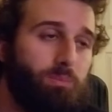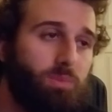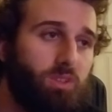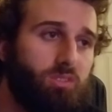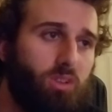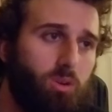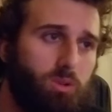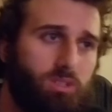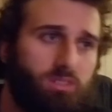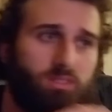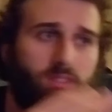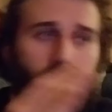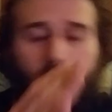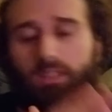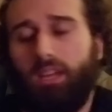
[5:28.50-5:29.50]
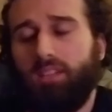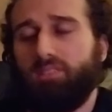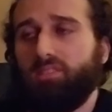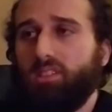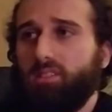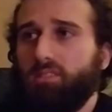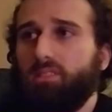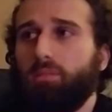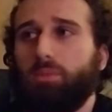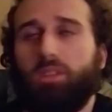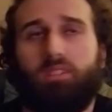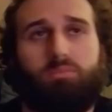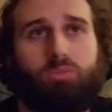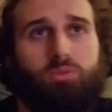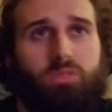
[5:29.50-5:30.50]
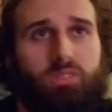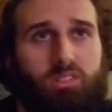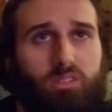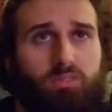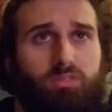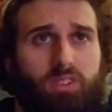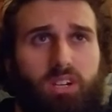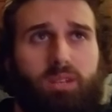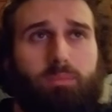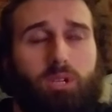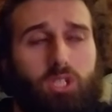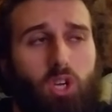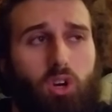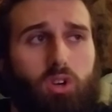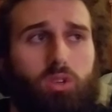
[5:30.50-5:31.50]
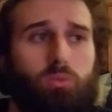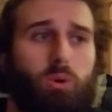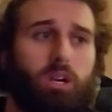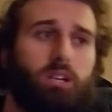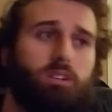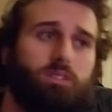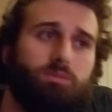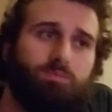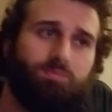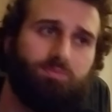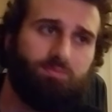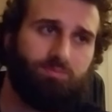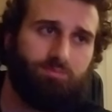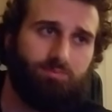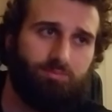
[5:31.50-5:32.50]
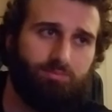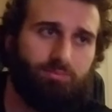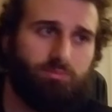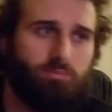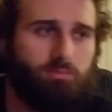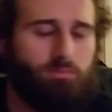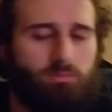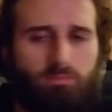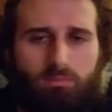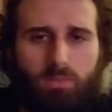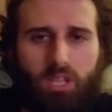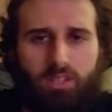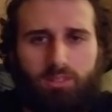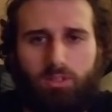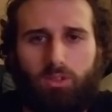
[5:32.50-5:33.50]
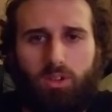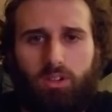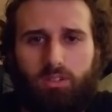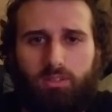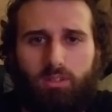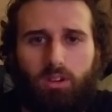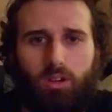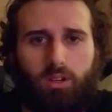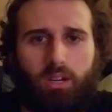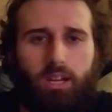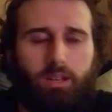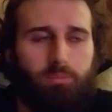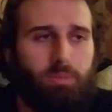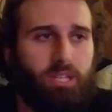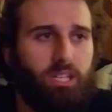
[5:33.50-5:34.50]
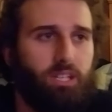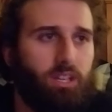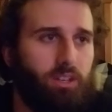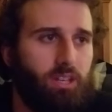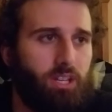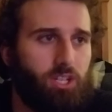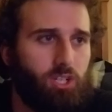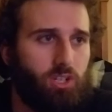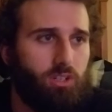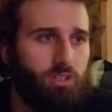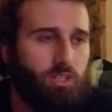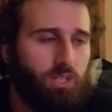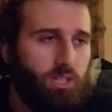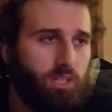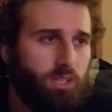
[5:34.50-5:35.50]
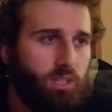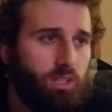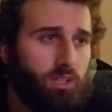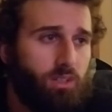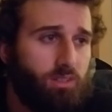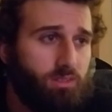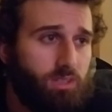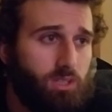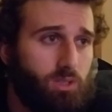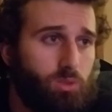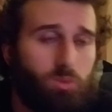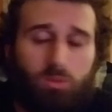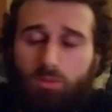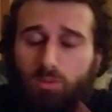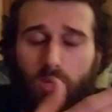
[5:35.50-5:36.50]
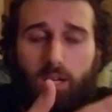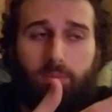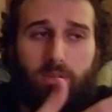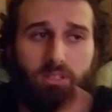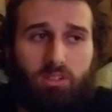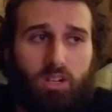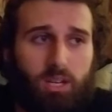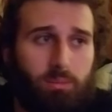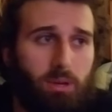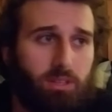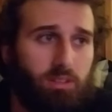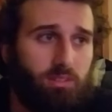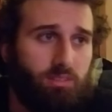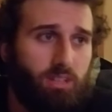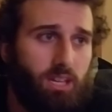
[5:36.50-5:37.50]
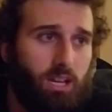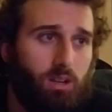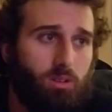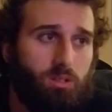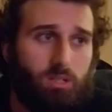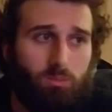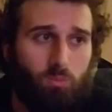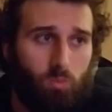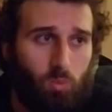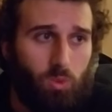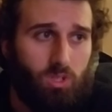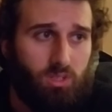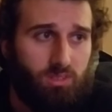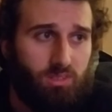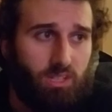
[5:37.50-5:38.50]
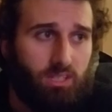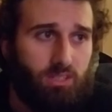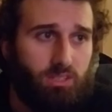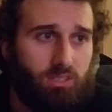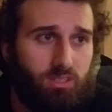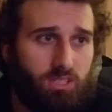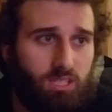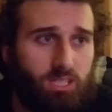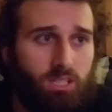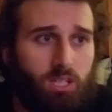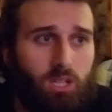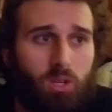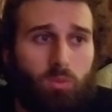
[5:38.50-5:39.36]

So in that sense, some of these movements are very much hardwired into our kind of being and nature. So why am I talking about this now, and what is NDT?